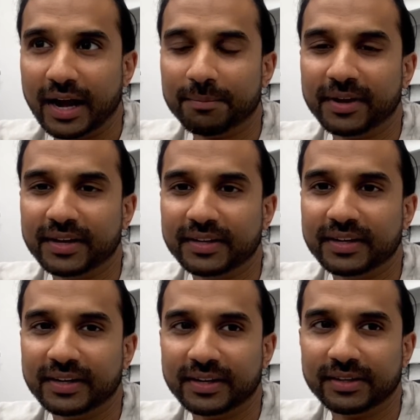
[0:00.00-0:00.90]
made,
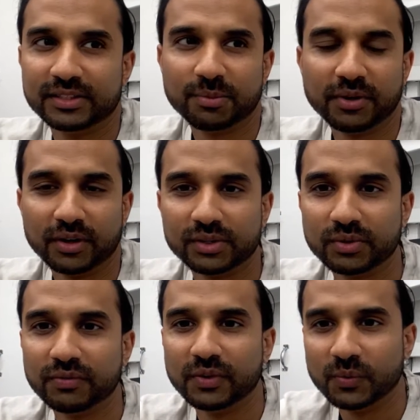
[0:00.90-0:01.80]
to be honest
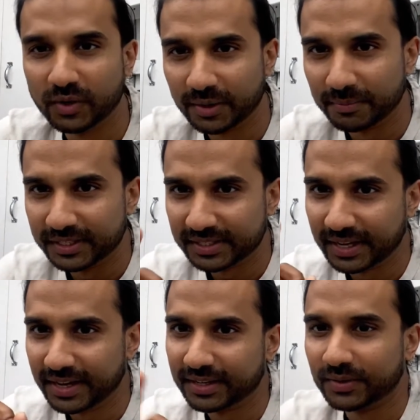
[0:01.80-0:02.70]
with you, one
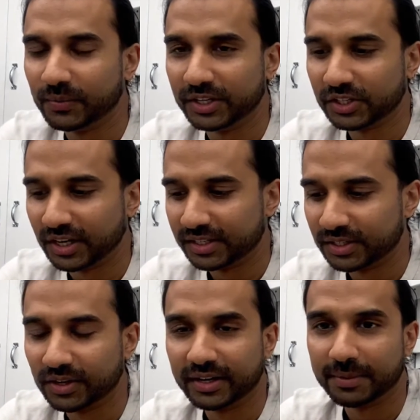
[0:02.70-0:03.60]
mistake, which I
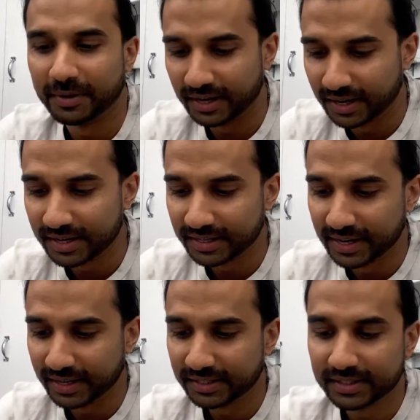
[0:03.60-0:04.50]
started in my early
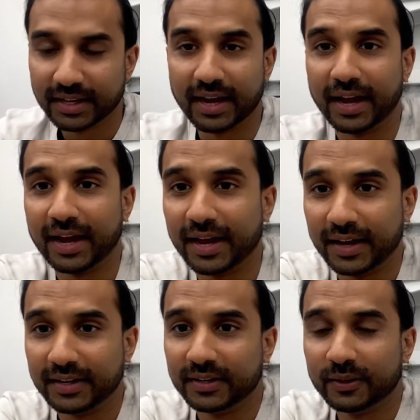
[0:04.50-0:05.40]
days,
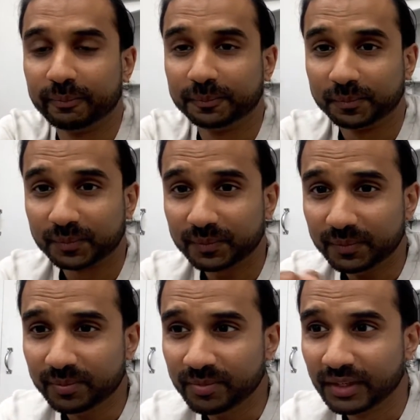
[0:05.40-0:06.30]
and
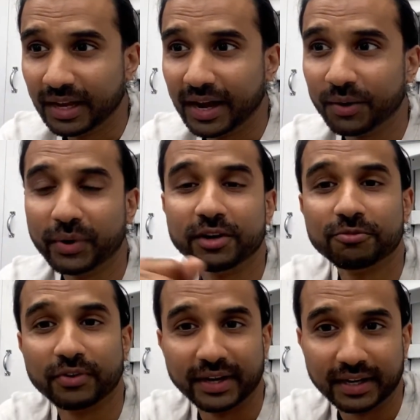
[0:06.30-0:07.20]
I went
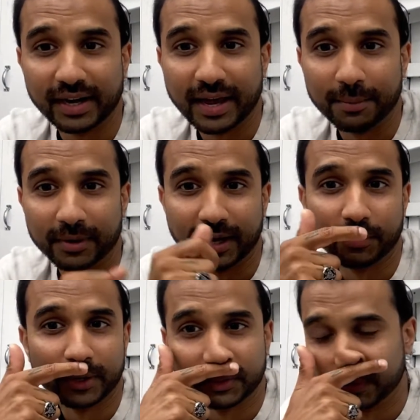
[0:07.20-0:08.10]
for a
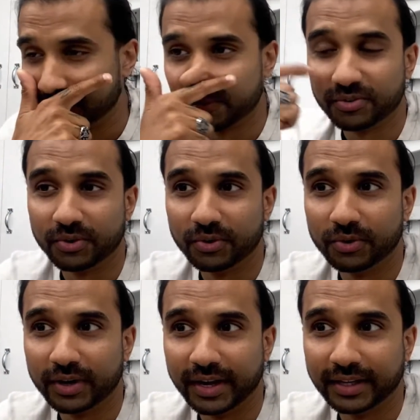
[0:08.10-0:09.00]

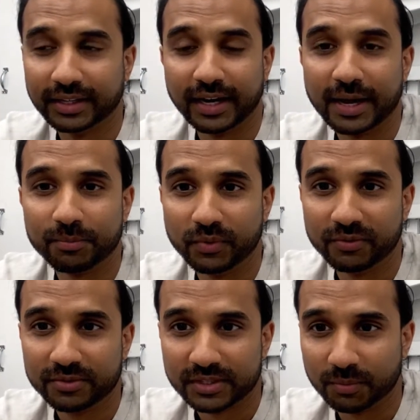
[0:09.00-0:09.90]
collab
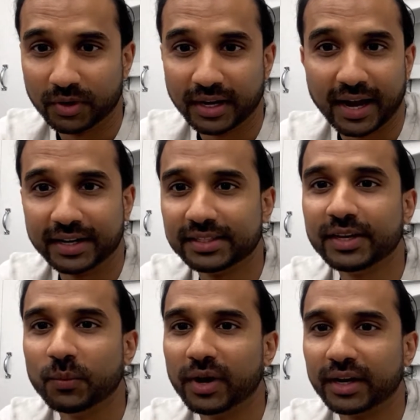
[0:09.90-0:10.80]
with someone and it
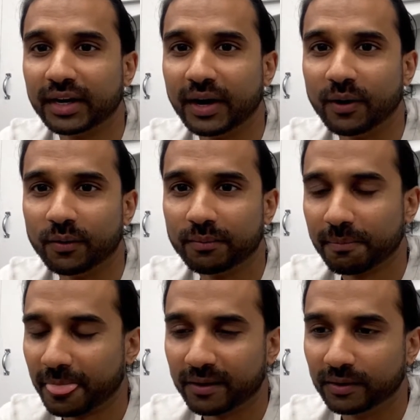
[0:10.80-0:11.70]
didn't work out.
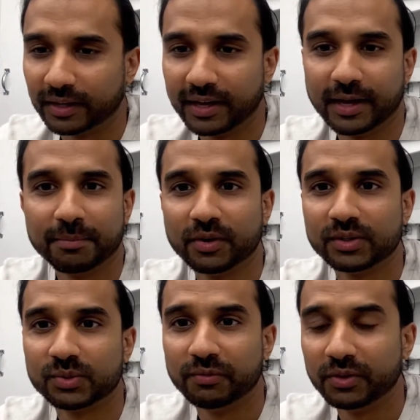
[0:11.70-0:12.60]
Okay, I'll be
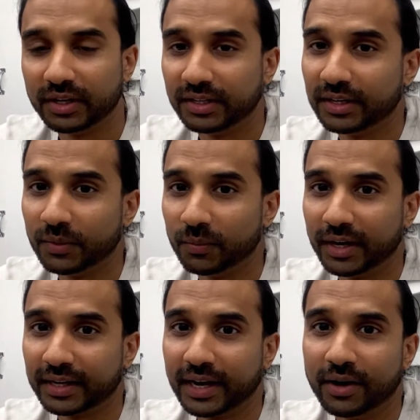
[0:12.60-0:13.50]
honest with you, it didn't
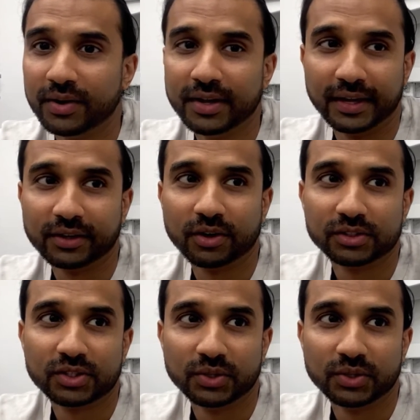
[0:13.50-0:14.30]
work out. It got